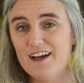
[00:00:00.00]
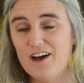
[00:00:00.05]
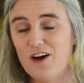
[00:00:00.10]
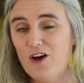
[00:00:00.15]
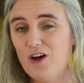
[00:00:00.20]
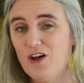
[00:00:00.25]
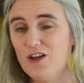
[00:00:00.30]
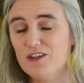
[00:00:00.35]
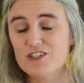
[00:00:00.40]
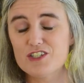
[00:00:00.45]

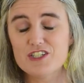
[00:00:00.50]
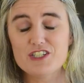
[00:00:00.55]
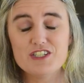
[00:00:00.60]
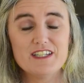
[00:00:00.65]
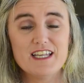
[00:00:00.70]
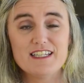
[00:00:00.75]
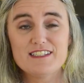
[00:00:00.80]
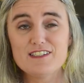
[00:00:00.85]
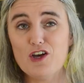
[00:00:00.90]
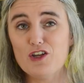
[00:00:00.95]
all
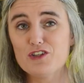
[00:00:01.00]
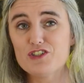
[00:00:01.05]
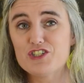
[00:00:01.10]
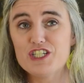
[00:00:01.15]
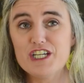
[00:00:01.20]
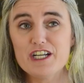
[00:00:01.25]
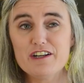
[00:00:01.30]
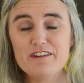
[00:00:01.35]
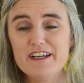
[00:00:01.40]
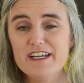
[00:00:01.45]
that's all
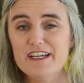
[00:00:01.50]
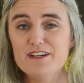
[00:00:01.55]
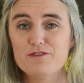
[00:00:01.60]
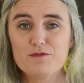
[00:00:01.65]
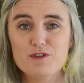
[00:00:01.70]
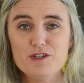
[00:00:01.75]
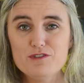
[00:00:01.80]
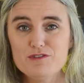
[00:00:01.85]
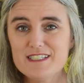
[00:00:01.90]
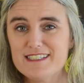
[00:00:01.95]
cheery
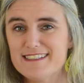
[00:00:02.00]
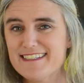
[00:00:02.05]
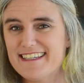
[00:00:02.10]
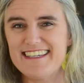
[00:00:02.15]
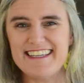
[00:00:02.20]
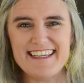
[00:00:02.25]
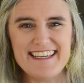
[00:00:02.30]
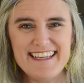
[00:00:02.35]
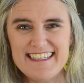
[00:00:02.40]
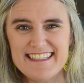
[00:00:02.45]
and roses
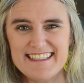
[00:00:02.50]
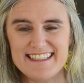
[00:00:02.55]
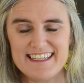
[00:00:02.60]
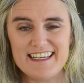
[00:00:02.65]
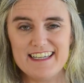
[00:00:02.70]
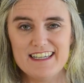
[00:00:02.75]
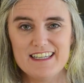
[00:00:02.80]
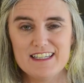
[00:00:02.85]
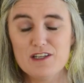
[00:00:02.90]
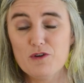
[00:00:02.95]
and easy.